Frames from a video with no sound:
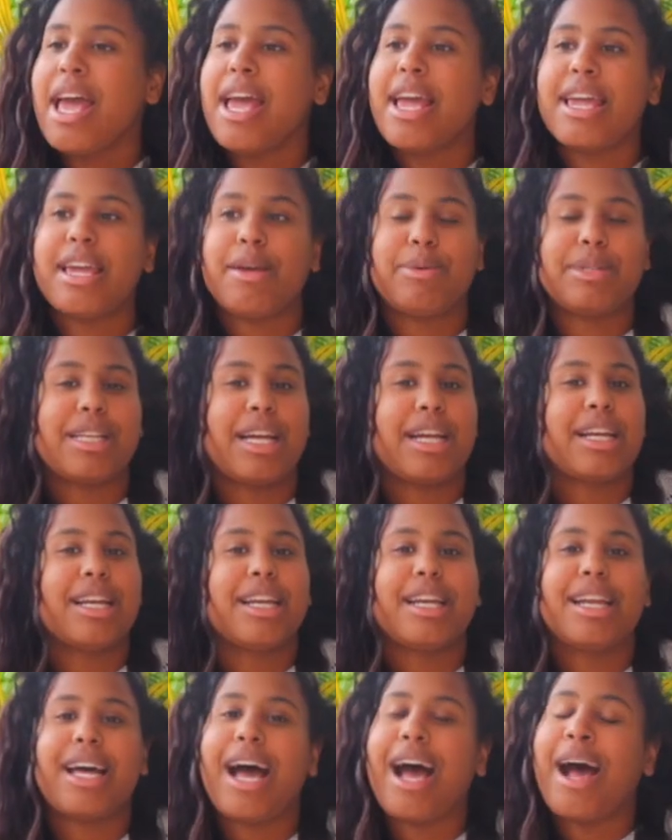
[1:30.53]
He was like,
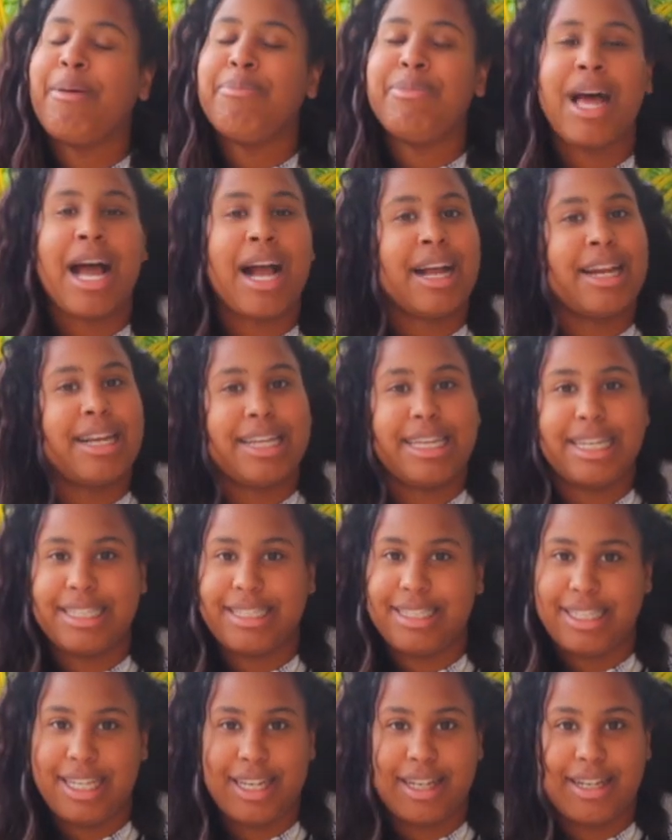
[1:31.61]
I'm not gonna get
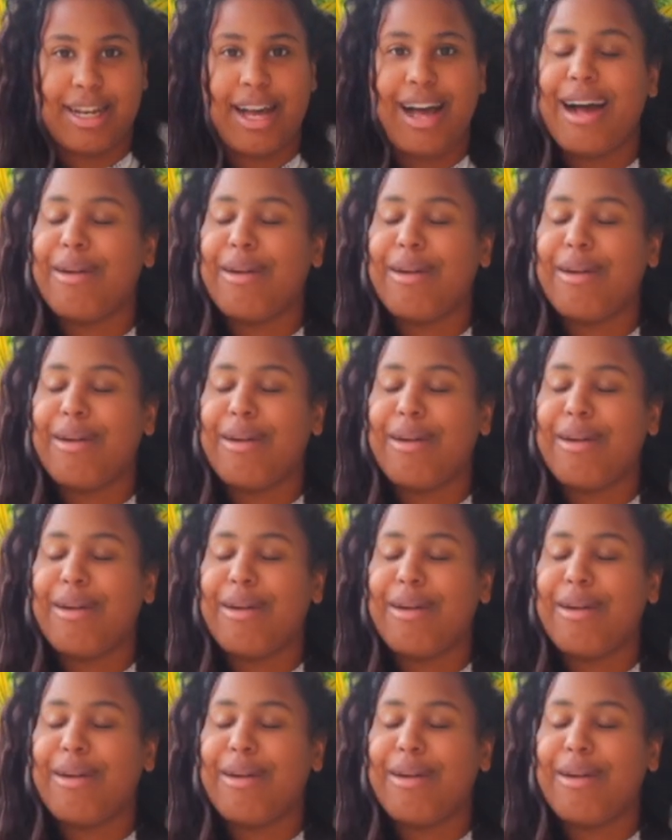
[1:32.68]
sick,